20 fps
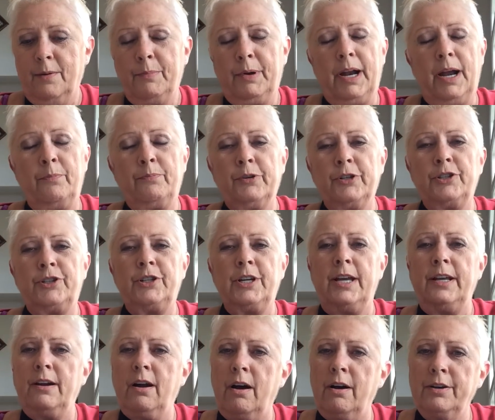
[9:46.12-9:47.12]
But I
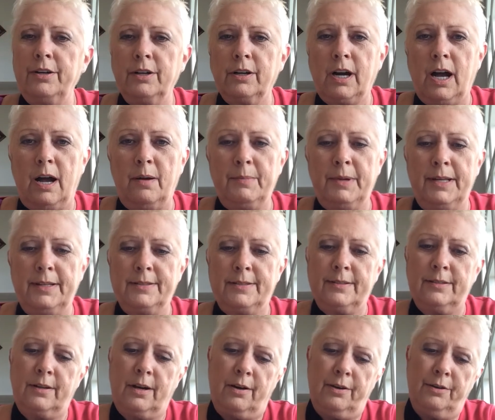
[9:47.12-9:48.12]
appreciate all your comments
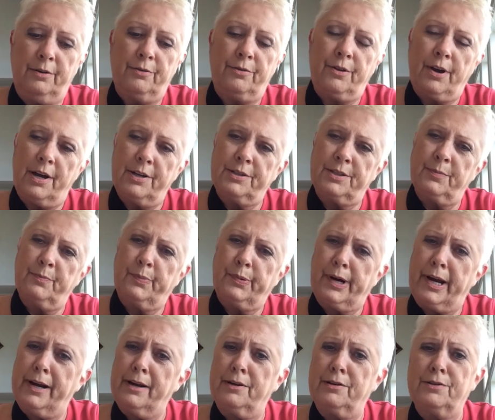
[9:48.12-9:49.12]
and all your thoughts and
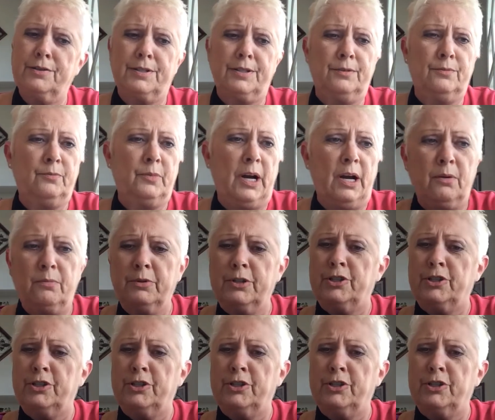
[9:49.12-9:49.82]
prayers and well